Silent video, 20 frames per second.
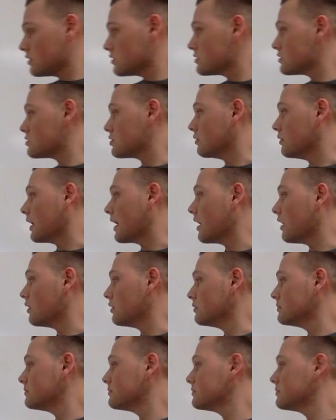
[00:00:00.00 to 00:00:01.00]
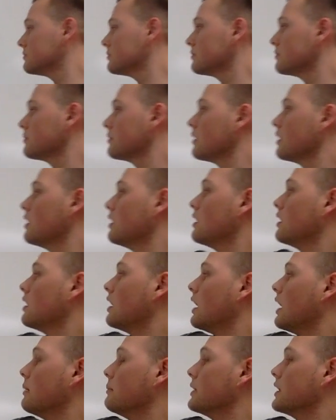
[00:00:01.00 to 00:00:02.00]
So now,
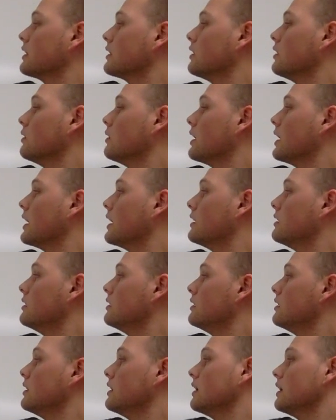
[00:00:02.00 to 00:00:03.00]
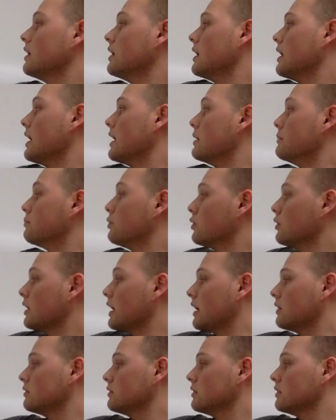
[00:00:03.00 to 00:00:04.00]
I'm going to go ahead and pull
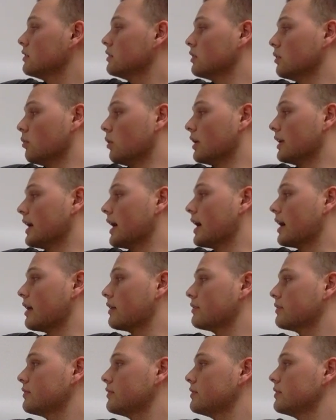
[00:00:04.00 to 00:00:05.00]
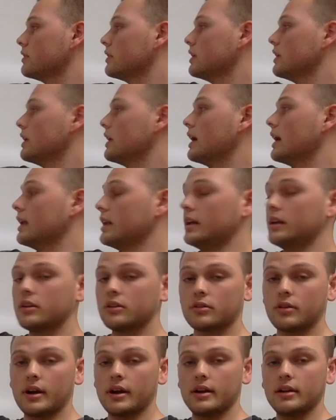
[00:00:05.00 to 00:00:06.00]
out the 1/2 and
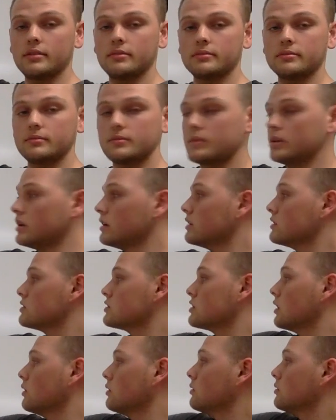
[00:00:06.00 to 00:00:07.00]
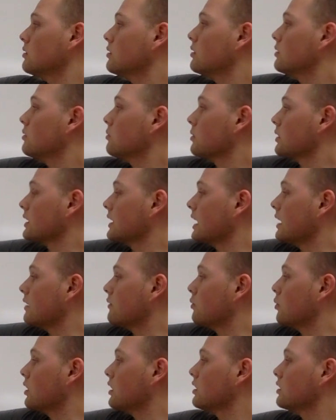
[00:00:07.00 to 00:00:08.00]
integrate it. So we're going to have
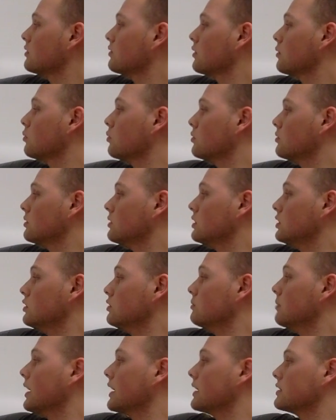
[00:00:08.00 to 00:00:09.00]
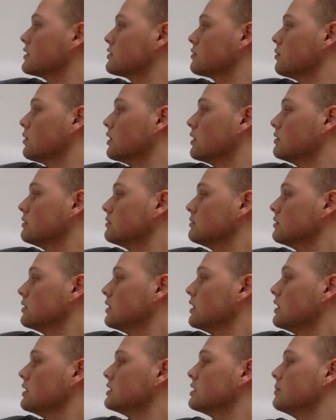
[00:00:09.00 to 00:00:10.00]
1 over u minus 1
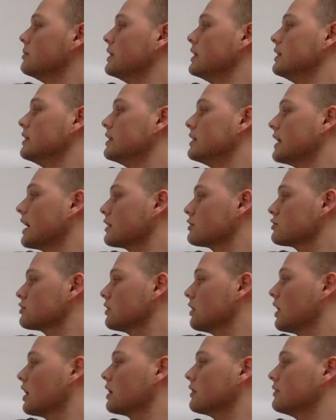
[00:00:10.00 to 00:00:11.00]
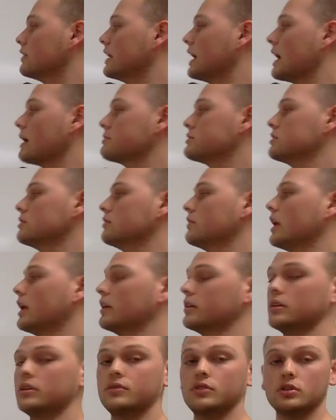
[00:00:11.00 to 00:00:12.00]
to be the natural log of the absolute
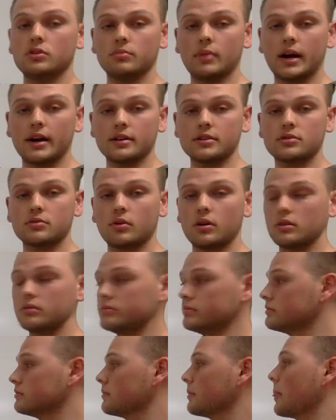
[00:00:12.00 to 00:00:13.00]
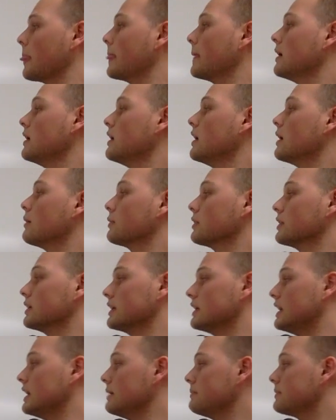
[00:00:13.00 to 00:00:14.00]
value of u minus 1. And we're going
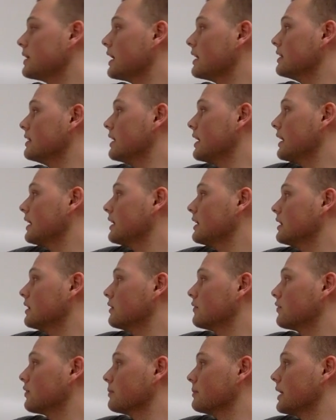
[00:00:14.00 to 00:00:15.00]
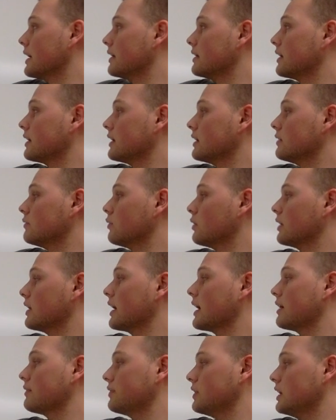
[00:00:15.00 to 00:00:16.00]
to keep that negative from that negative
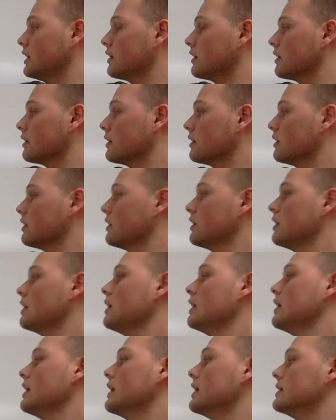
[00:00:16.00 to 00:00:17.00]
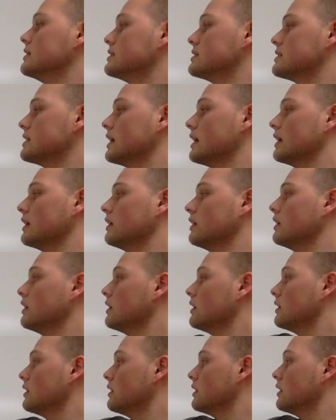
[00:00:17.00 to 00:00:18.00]
1/2 here and say
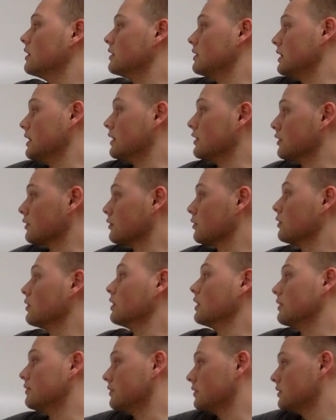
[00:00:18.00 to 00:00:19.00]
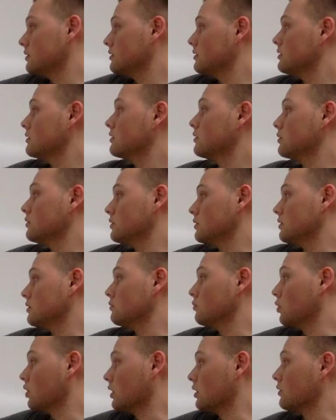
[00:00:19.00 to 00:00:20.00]
the integral of
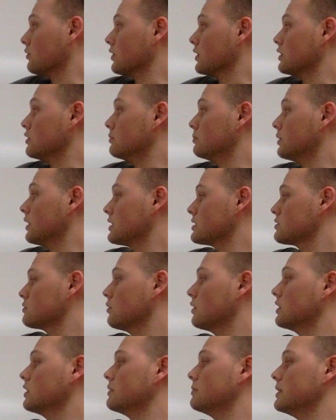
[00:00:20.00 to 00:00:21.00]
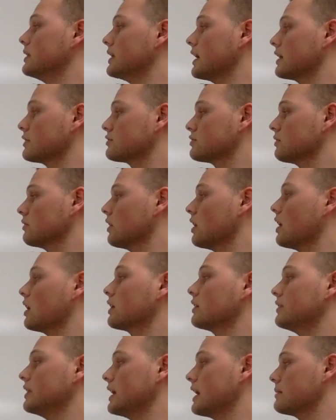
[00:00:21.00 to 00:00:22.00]
1 over u plus 1 to be natural log
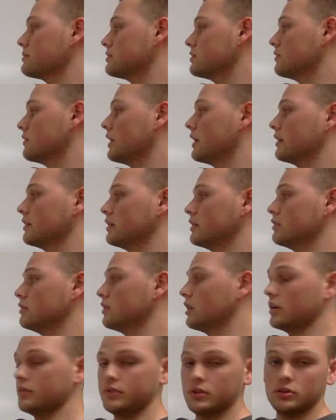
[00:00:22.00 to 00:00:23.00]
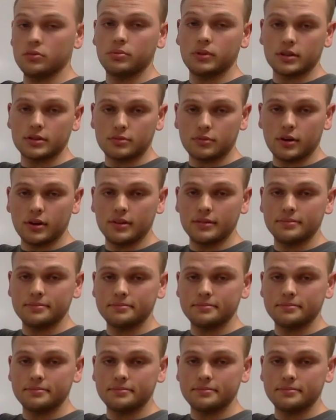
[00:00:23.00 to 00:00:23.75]
of the absolute value of u plus 1.